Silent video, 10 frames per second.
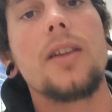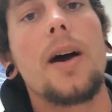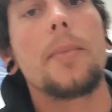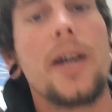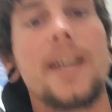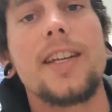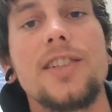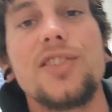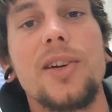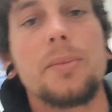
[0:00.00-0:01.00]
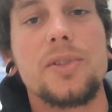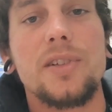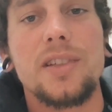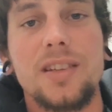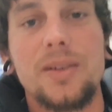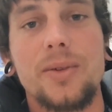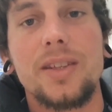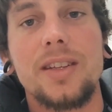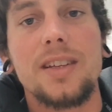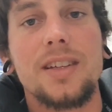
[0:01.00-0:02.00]
I'm not hitting jumps or
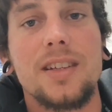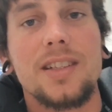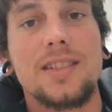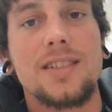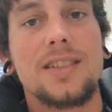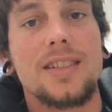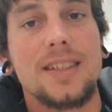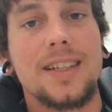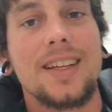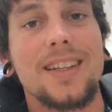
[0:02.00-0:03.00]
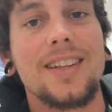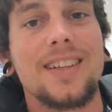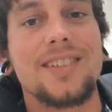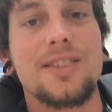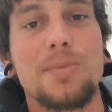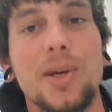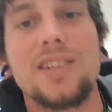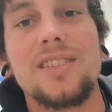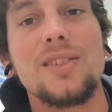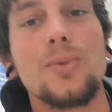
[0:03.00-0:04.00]
anything with it because the
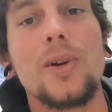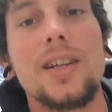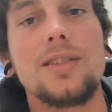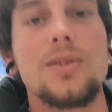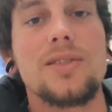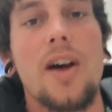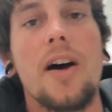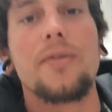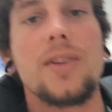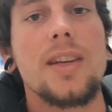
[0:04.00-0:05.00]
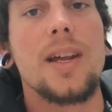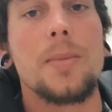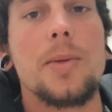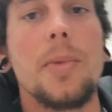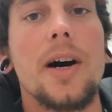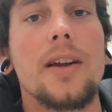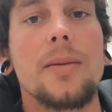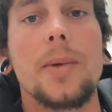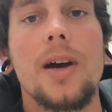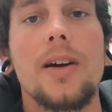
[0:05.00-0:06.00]
suspension's way too soft and I'd be
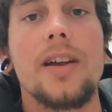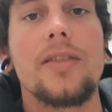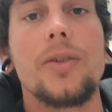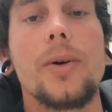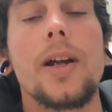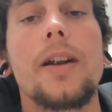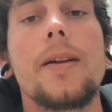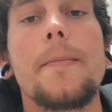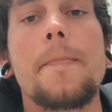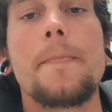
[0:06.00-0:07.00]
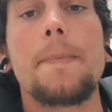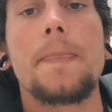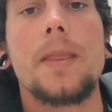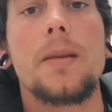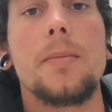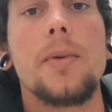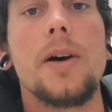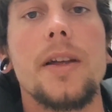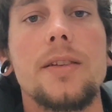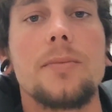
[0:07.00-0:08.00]
bottoming out everywhere.
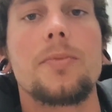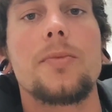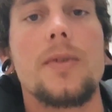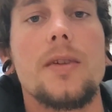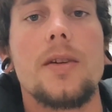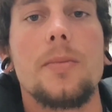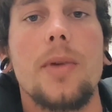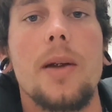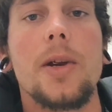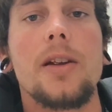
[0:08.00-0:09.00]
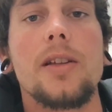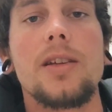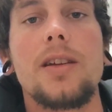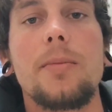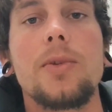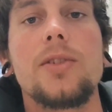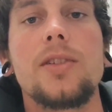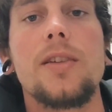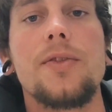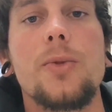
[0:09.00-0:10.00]
But primarily I'm
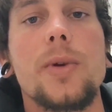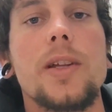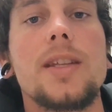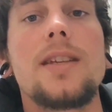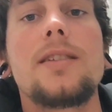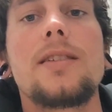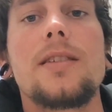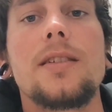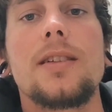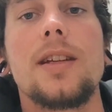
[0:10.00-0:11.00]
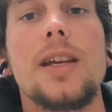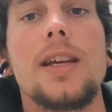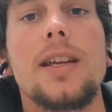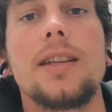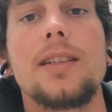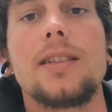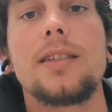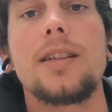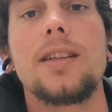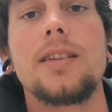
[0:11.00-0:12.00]
using it for wheelies, and
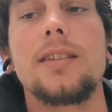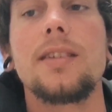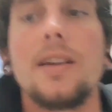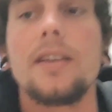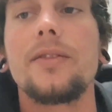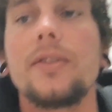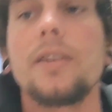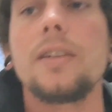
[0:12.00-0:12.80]
it is a ton of